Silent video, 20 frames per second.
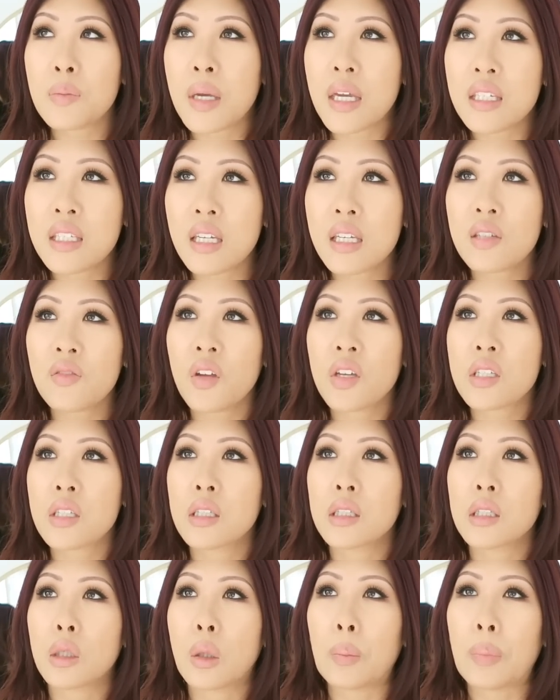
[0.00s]
Macy's feels a
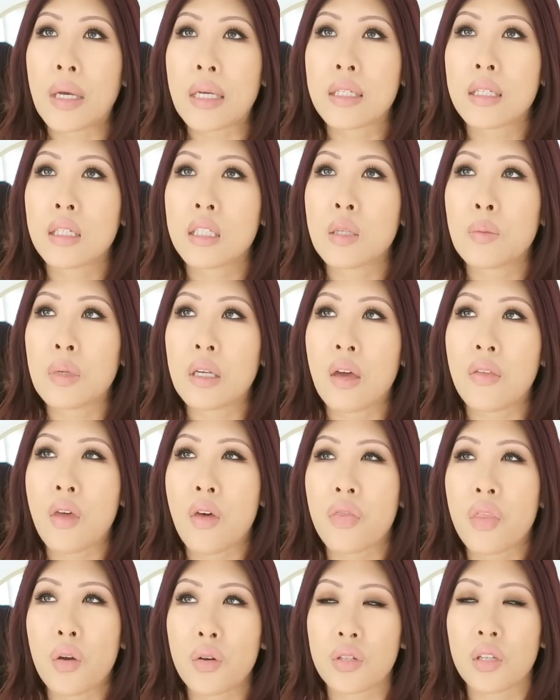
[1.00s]
little basic to me in
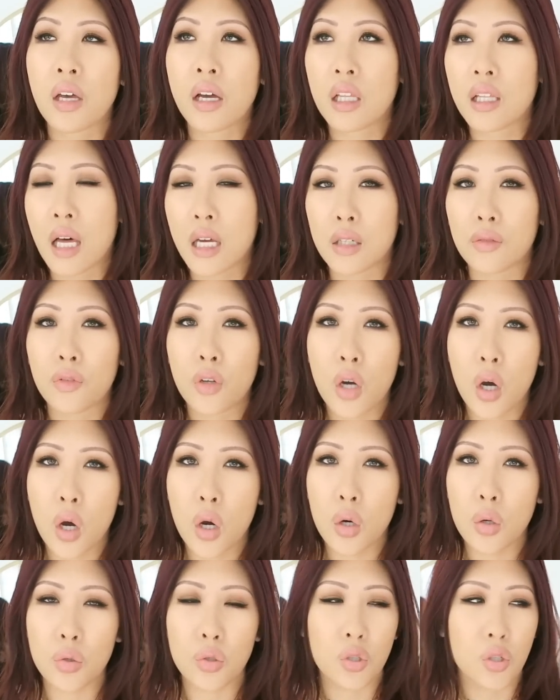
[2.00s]
that there's like a lot of
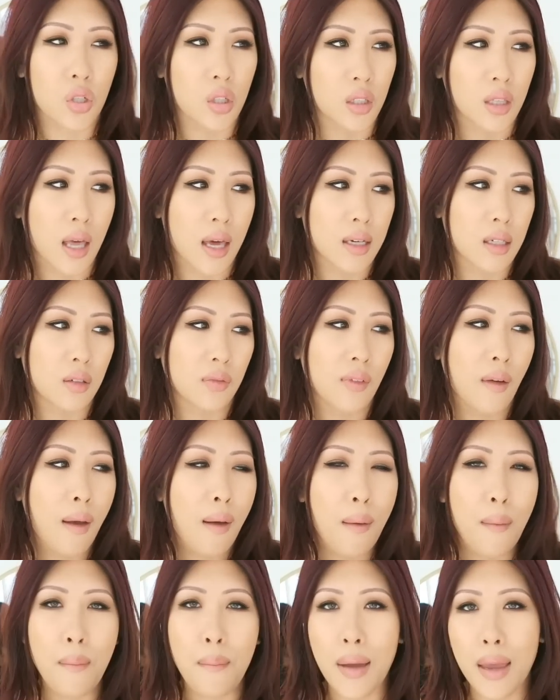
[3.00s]
Coach, a lot of
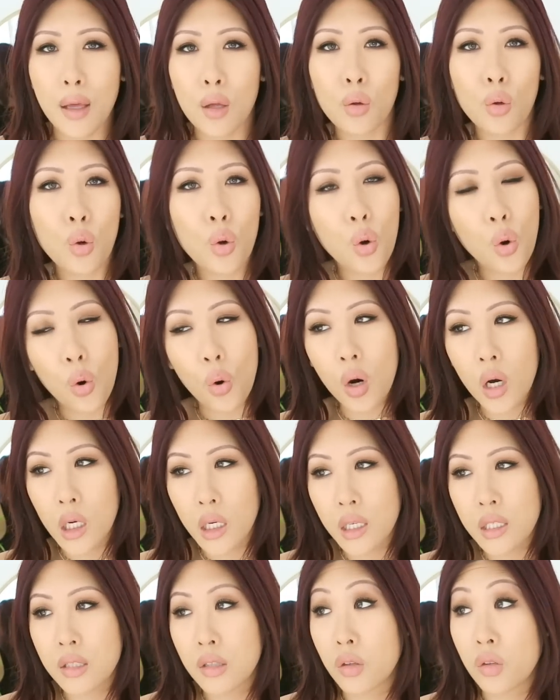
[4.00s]
Michael
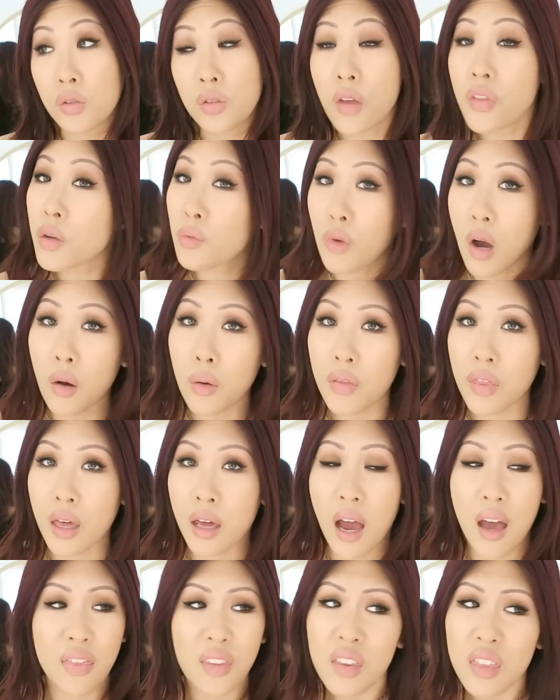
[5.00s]
Kors, and there's nothing wrong with
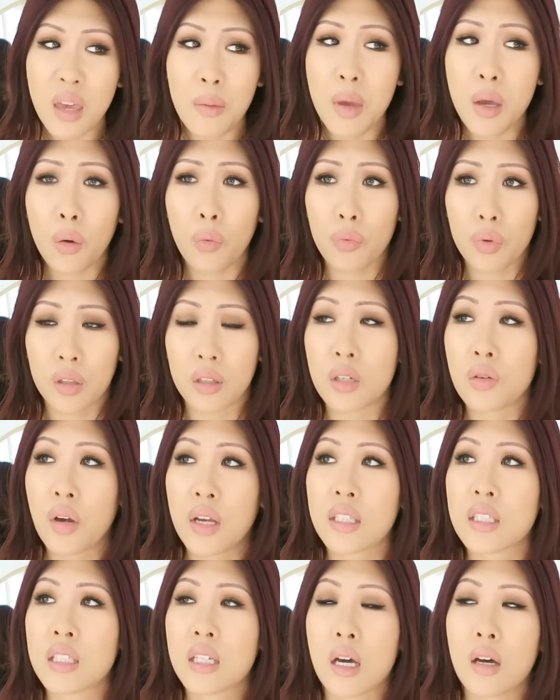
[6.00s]
that. I think they make really
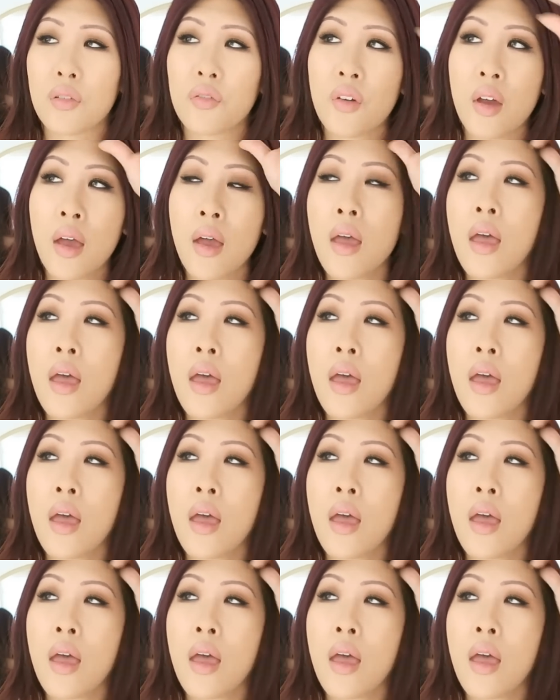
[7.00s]
great stuff.